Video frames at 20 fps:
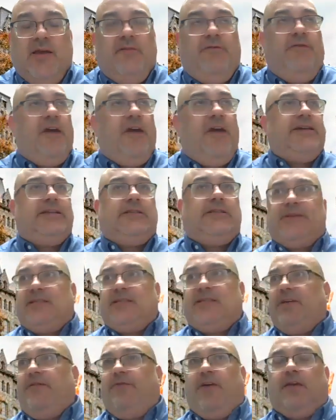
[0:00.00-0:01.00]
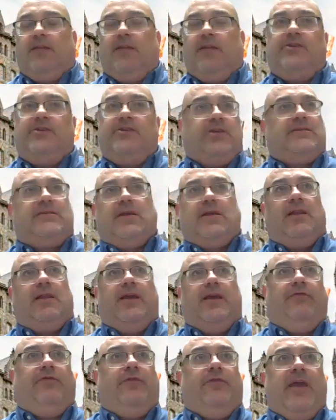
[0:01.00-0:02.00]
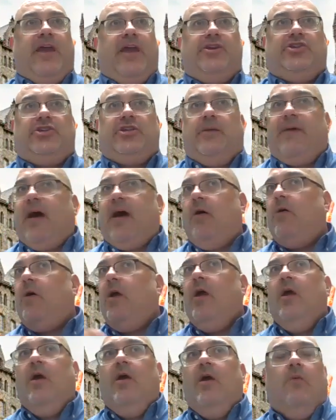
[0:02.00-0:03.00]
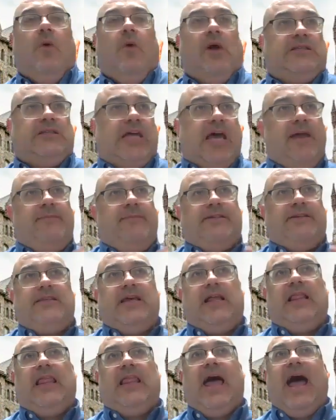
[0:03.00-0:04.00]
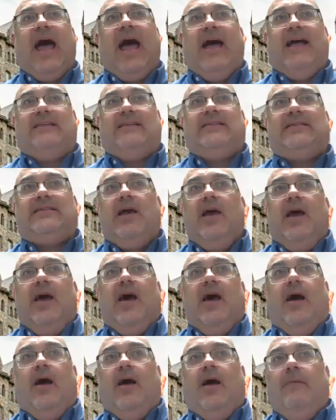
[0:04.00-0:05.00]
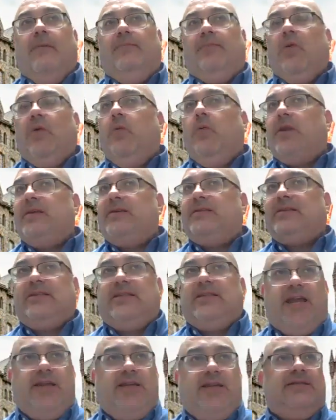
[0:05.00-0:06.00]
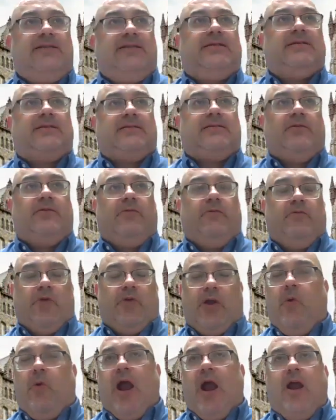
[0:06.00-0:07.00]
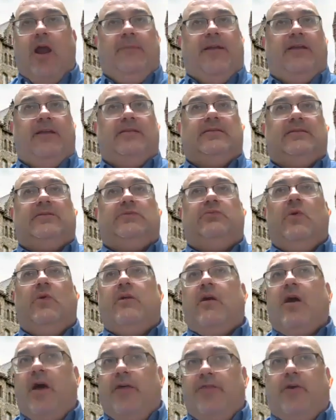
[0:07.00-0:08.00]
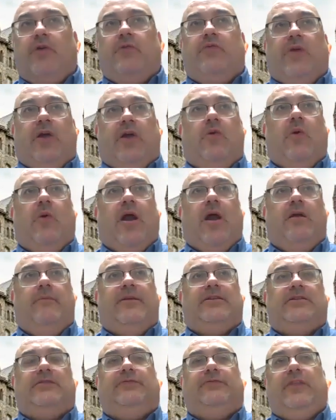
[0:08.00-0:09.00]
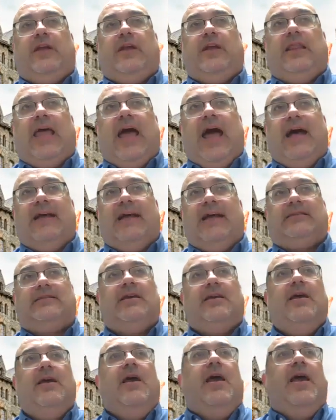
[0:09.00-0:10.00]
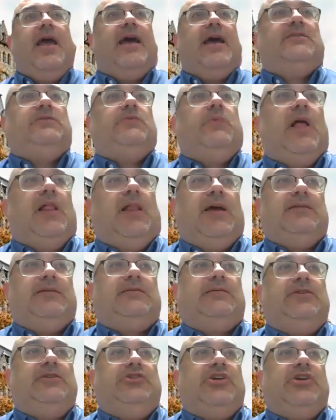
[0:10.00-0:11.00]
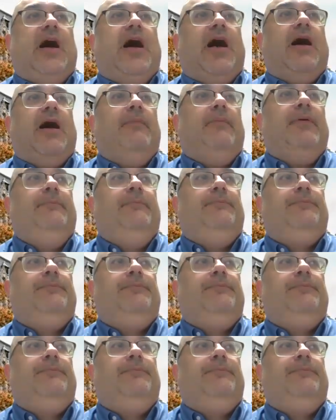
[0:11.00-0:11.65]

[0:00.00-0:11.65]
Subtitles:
Very specific logistical information about what time is the class, what is attendance requirements, what are other requirements for the class as well as the job.